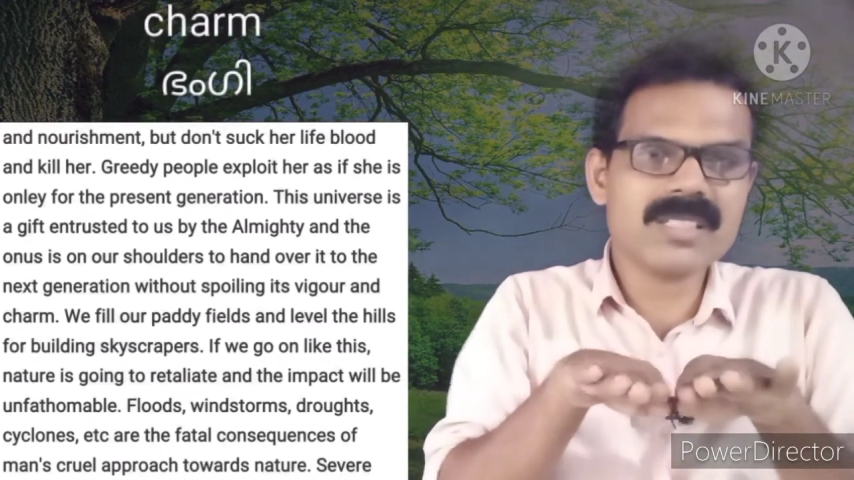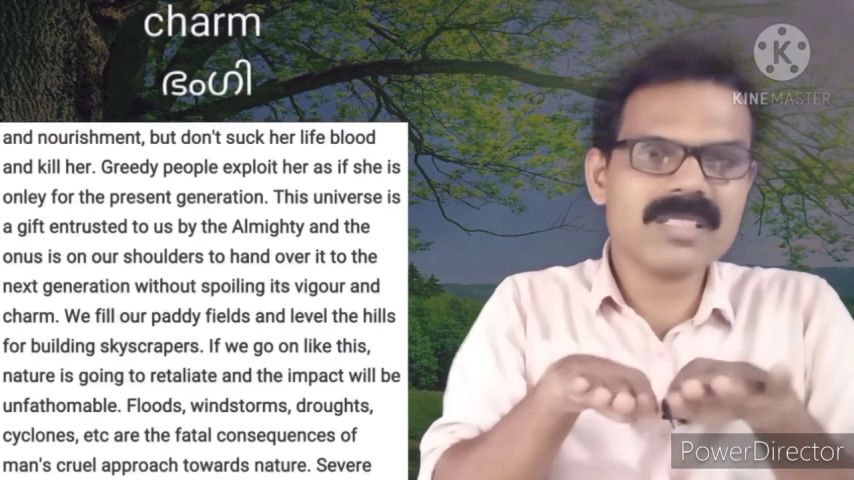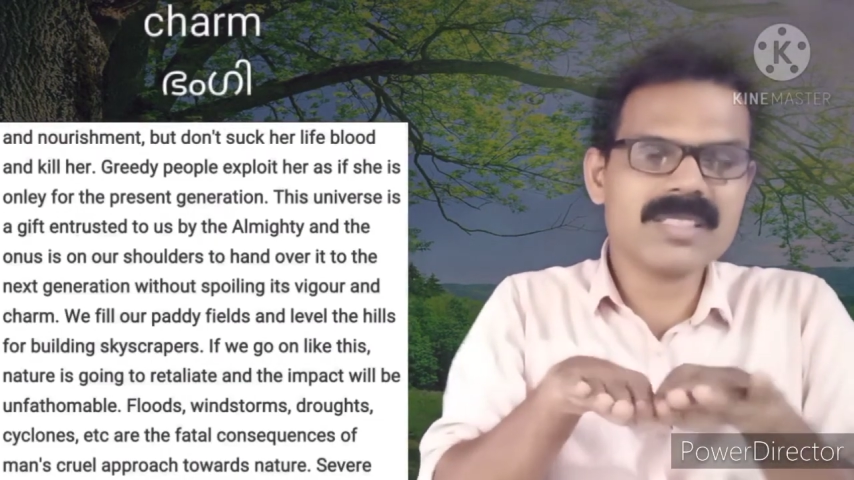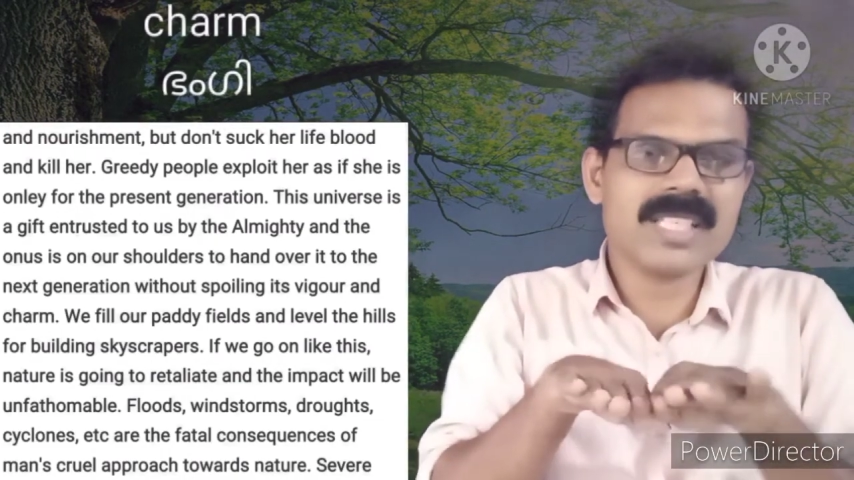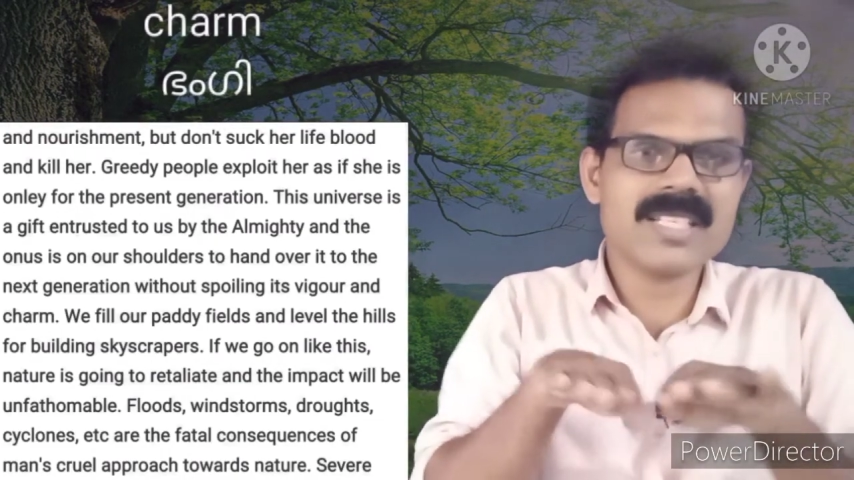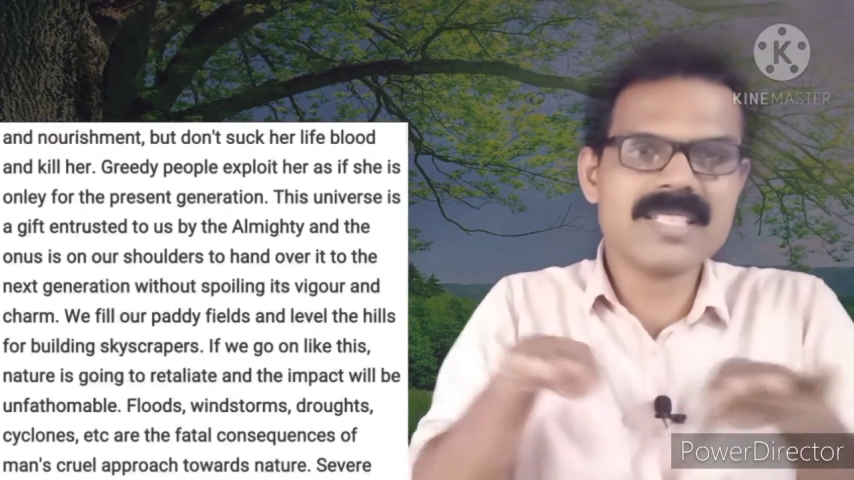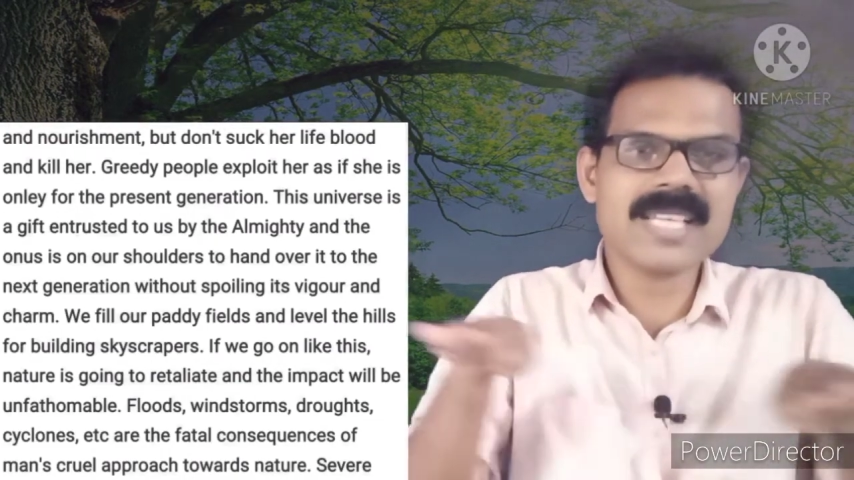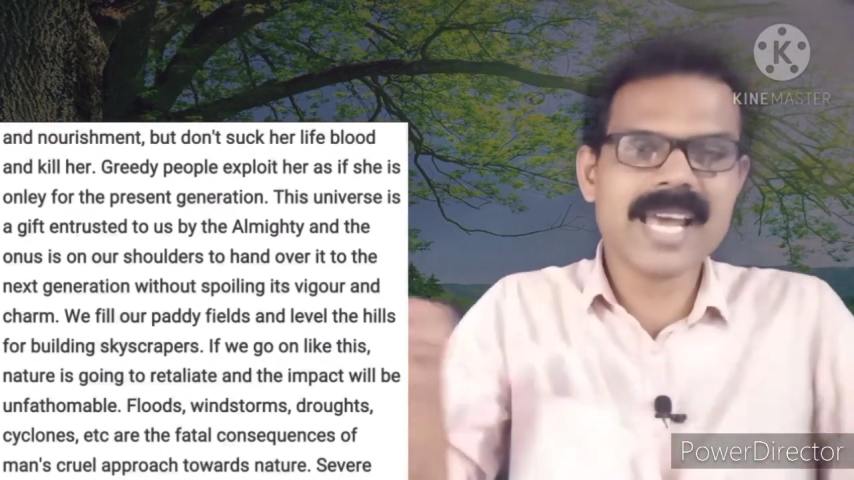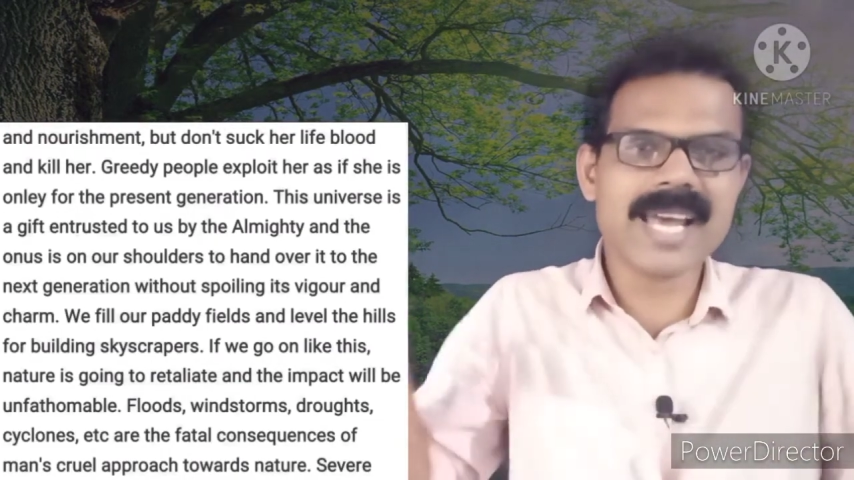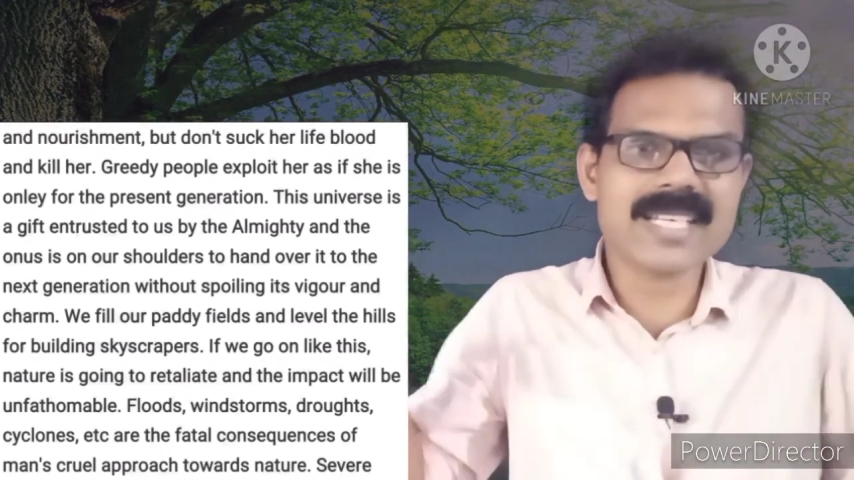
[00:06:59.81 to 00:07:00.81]
earth
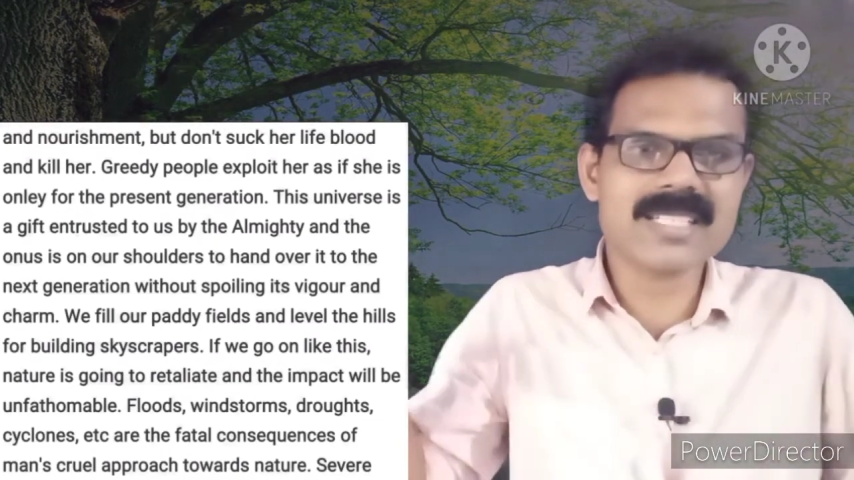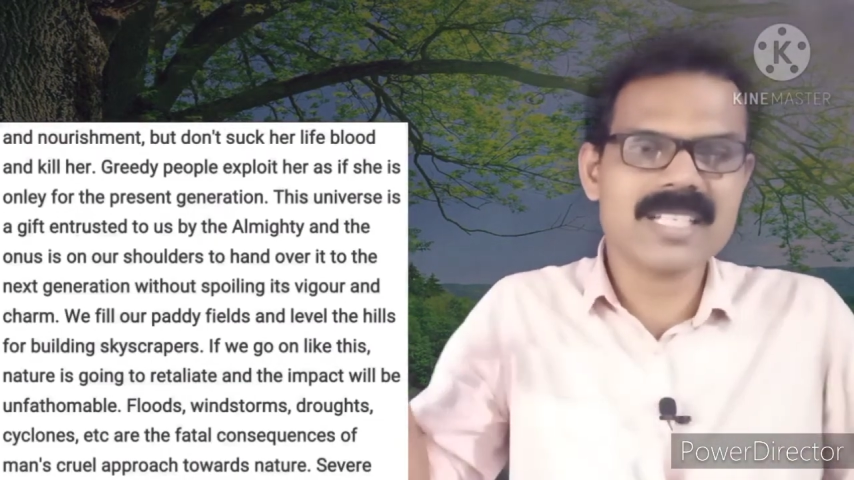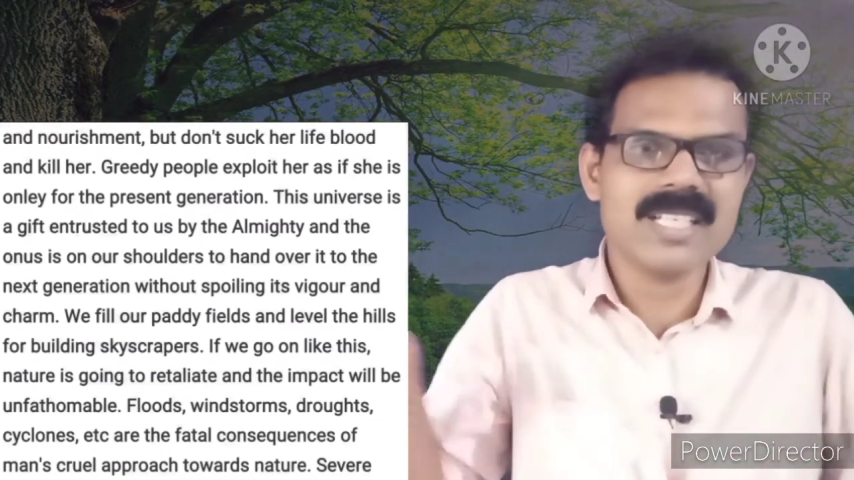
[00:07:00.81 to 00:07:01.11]
intact